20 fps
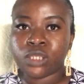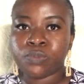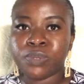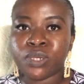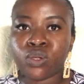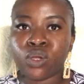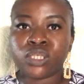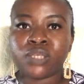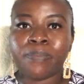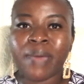
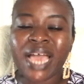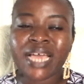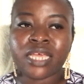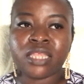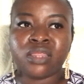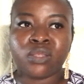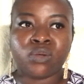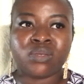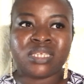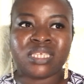Because back in
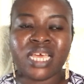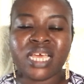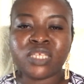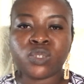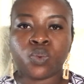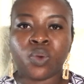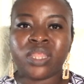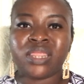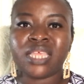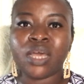those days
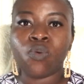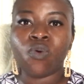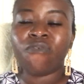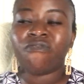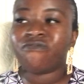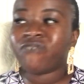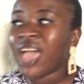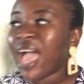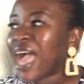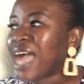when they will
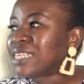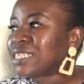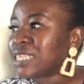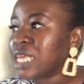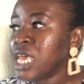fast,